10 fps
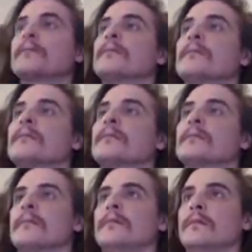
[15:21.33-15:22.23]

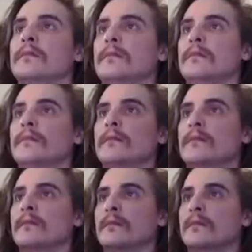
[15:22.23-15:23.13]

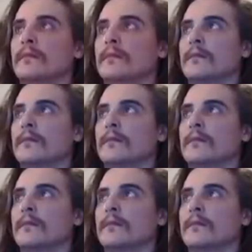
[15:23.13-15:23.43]
Nobody speaks.